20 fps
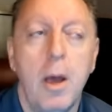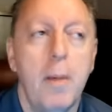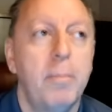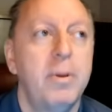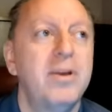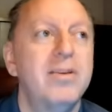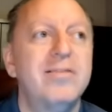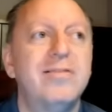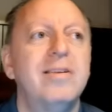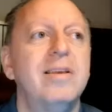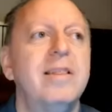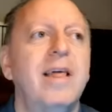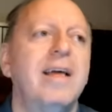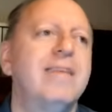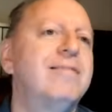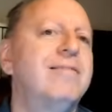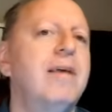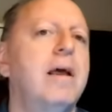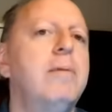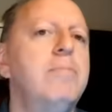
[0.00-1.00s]
But you see,
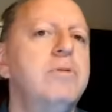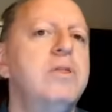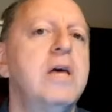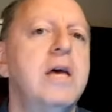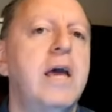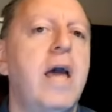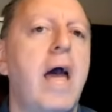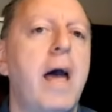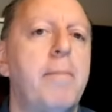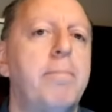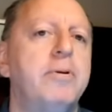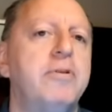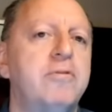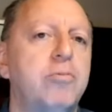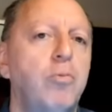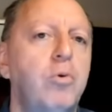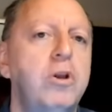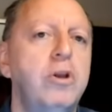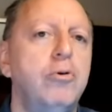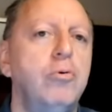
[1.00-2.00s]
that same thing happens
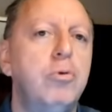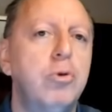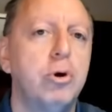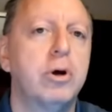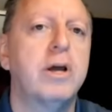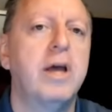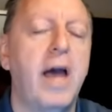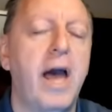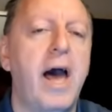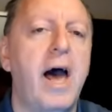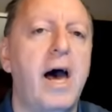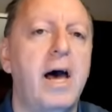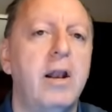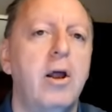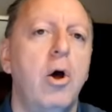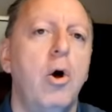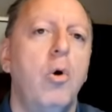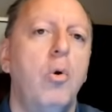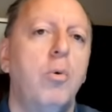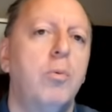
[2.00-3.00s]
when you look
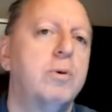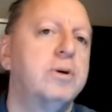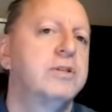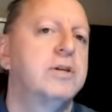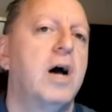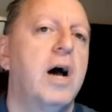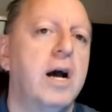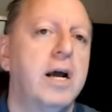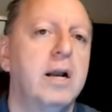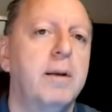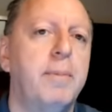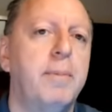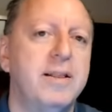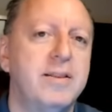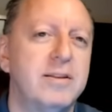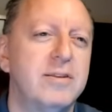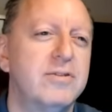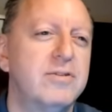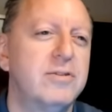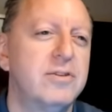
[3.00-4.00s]
at when we're talking
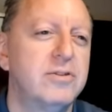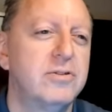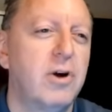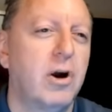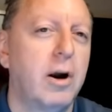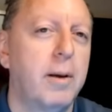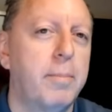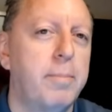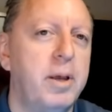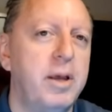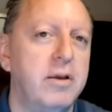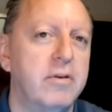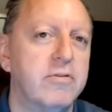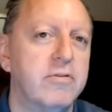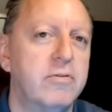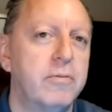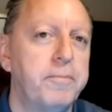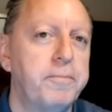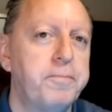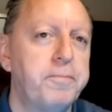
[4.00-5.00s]
about this NESARA piece.